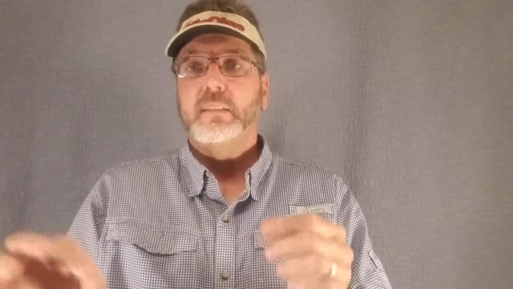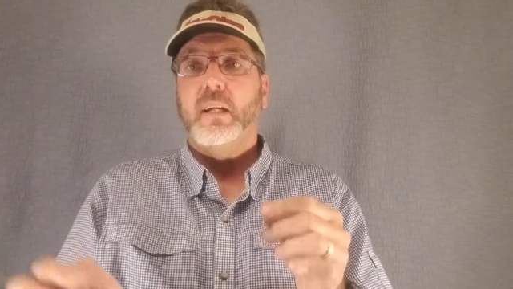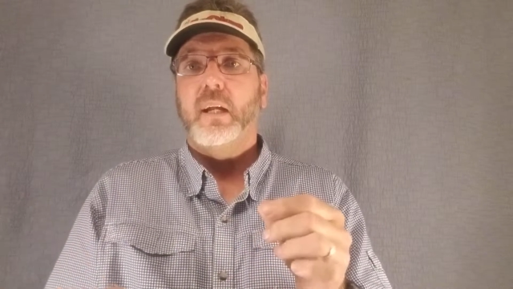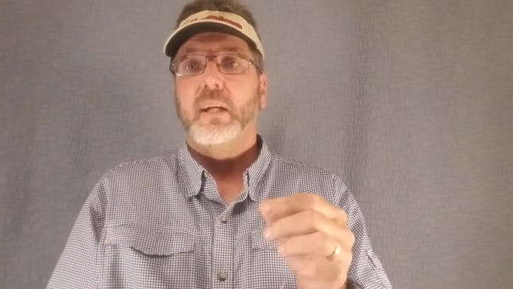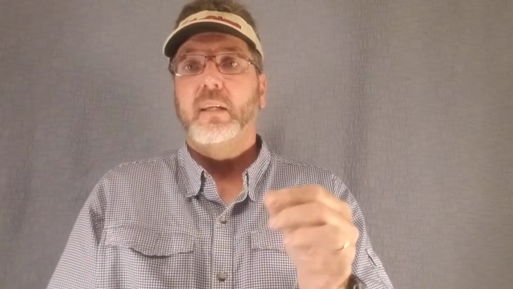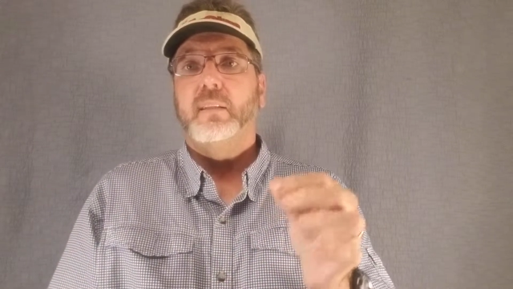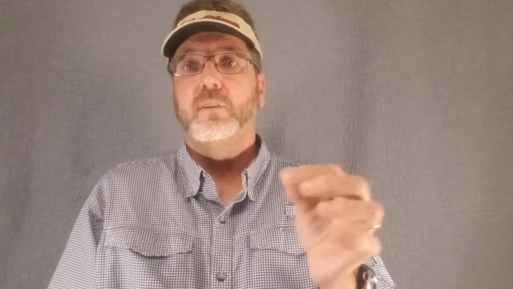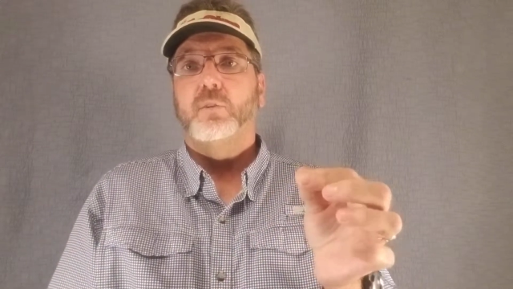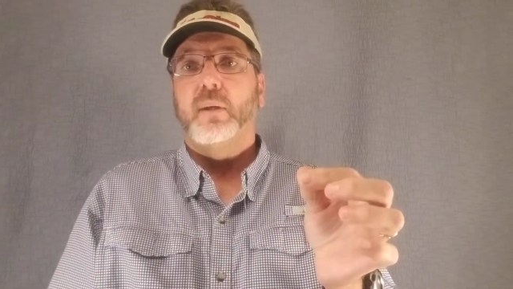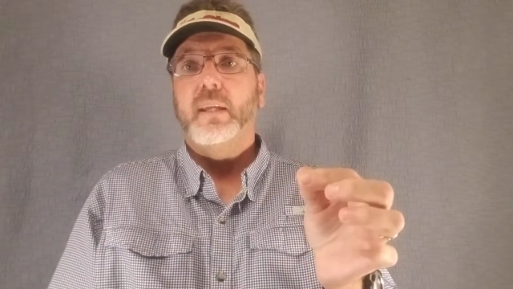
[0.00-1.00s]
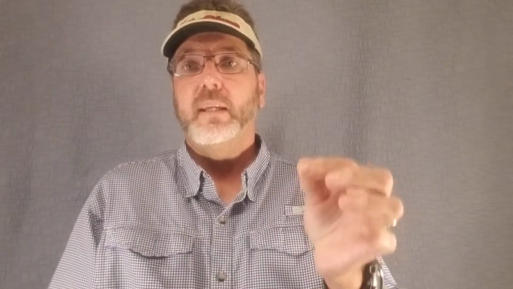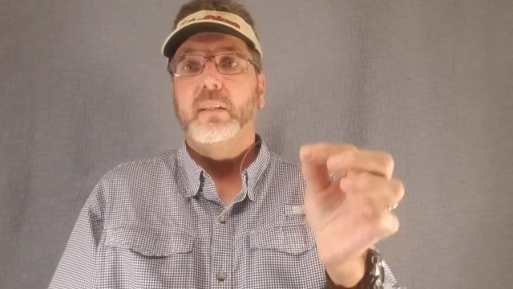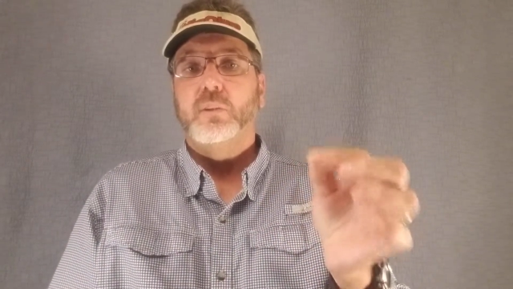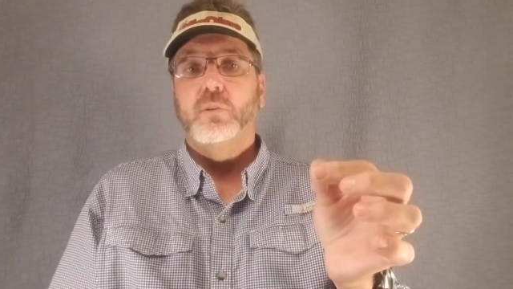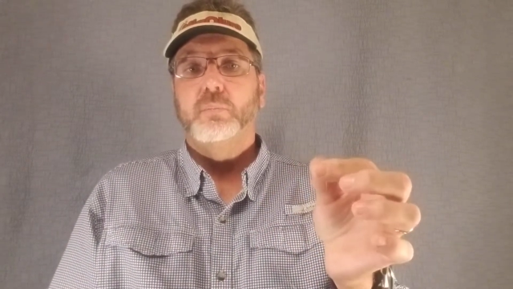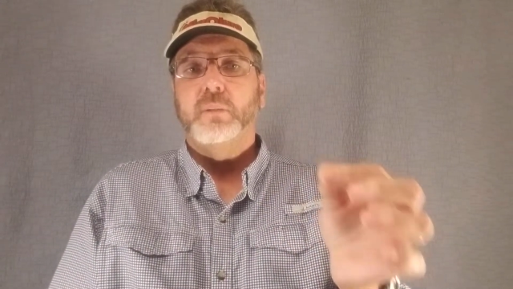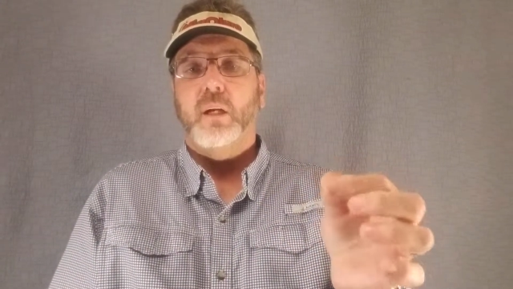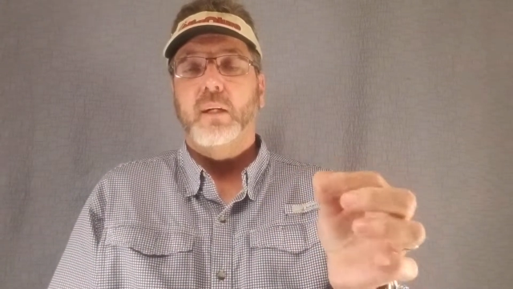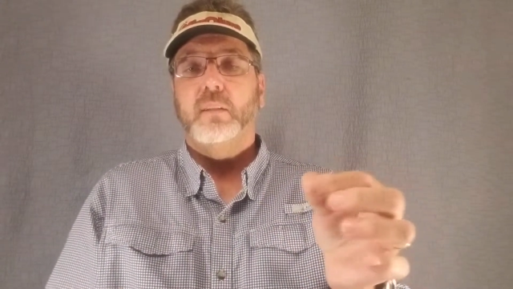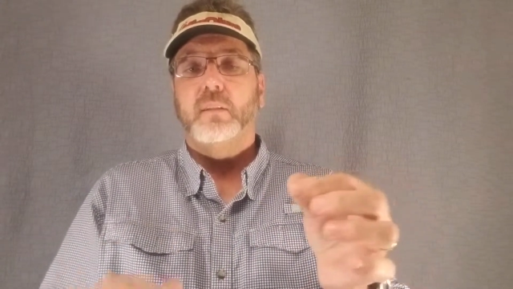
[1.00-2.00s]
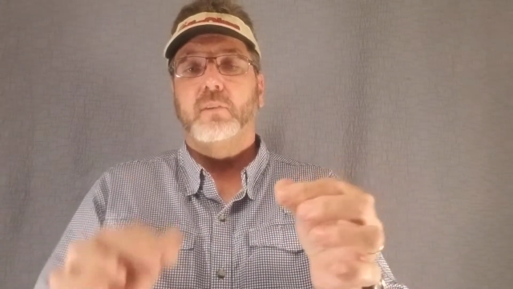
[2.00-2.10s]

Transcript: tie the Kreh loop knot.